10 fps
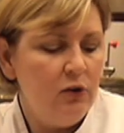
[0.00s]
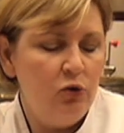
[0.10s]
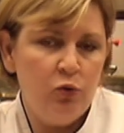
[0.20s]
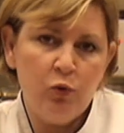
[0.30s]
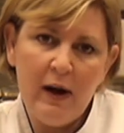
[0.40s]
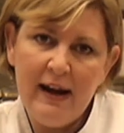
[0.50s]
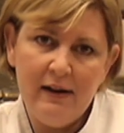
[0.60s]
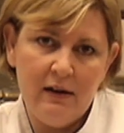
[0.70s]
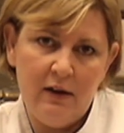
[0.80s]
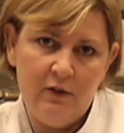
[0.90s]

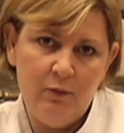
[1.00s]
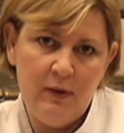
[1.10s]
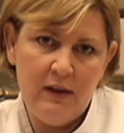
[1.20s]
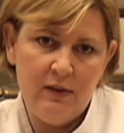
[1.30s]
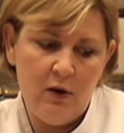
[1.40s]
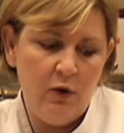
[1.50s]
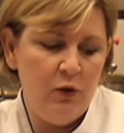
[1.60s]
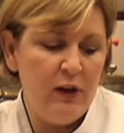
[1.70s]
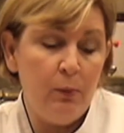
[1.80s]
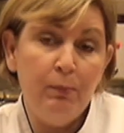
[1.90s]
Great cut of meat though,
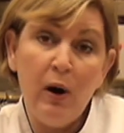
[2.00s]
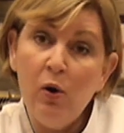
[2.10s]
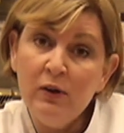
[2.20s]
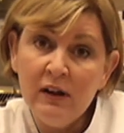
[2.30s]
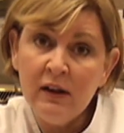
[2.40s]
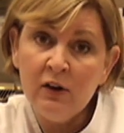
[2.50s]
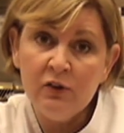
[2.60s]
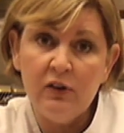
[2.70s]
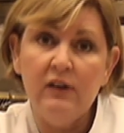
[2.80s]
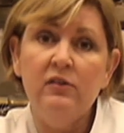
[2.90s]
you get a bone in there
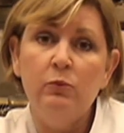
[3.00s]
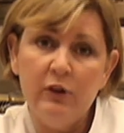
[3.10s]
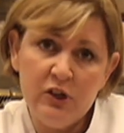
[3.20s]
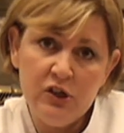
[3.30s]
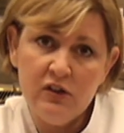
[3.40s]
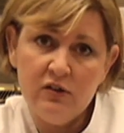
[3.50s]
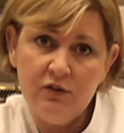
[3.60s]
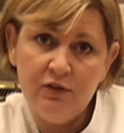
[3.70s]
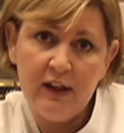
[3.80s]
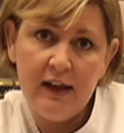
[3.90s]
so you get some richness of
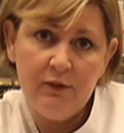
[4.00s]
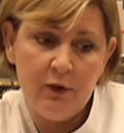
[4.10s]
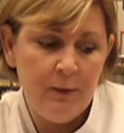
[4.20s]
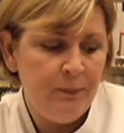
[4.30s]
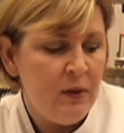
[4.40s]
flavor.